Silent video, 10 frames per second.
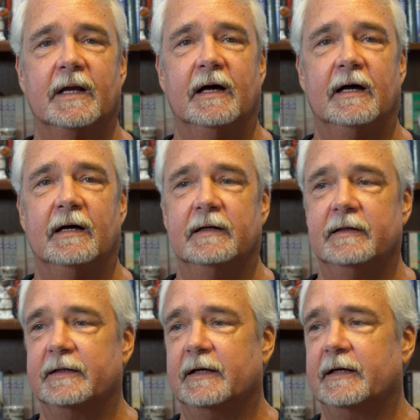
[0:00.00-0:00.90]

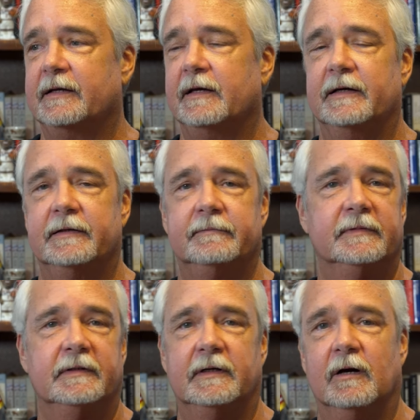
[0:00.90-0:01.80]
A
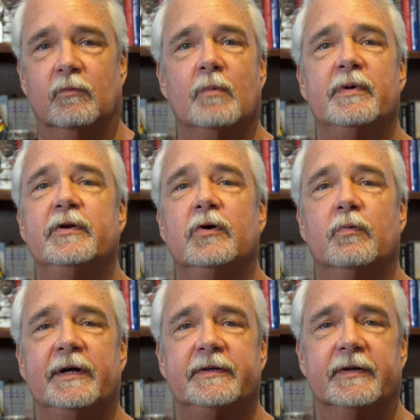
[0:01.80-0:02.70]
woman who
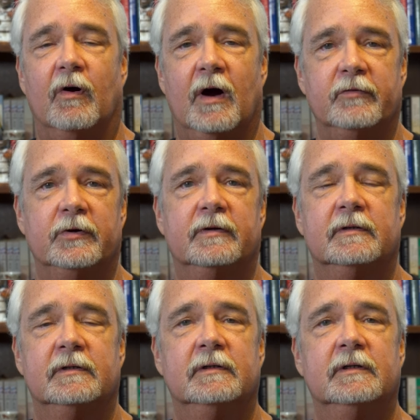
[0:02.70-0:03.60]
went to Harvard
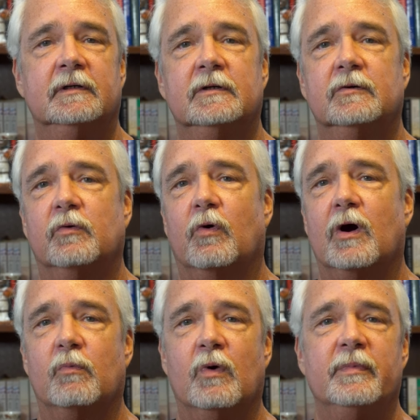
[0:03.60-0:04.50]

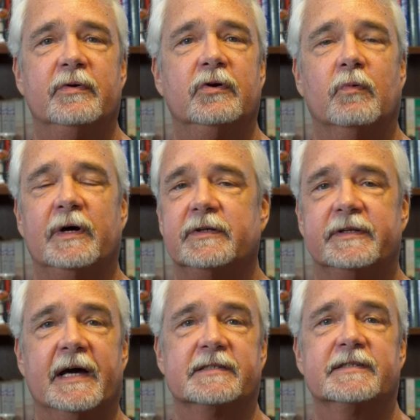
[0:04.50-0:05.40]
or a woman who went to
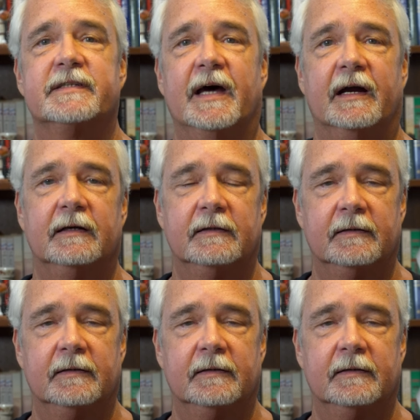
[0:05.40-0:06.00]
Texas Tech?